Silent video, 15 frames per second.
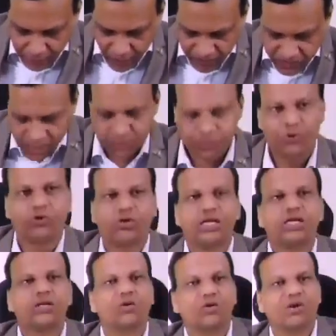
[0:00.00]
of this
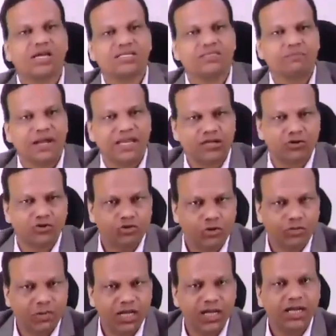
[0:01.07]
protein known as
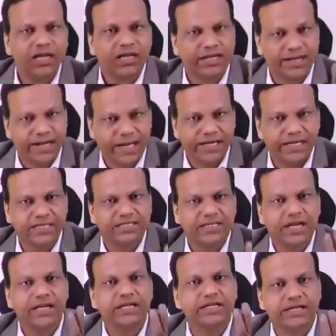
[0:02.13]
microsomal
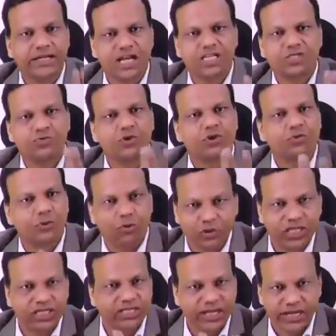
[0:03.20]
triglyceride transport
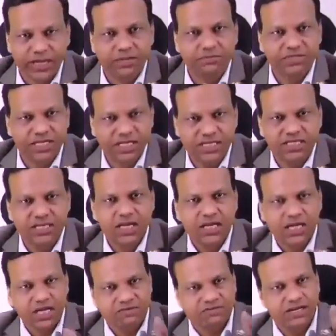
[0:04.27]
protein. The name says
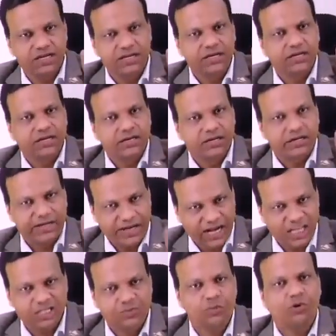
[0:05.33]
it will
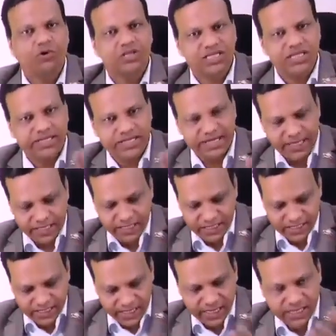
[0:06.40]
transport the
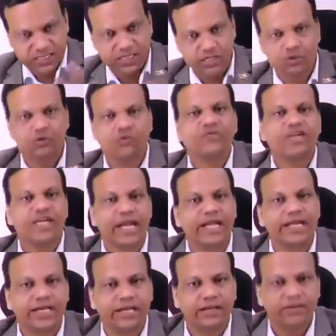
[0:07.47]
triglycerides into
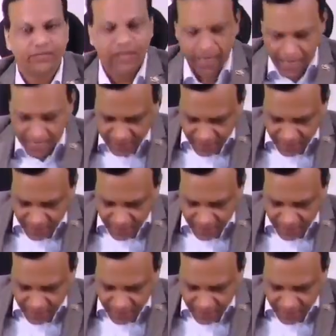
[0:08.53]
VLDL, and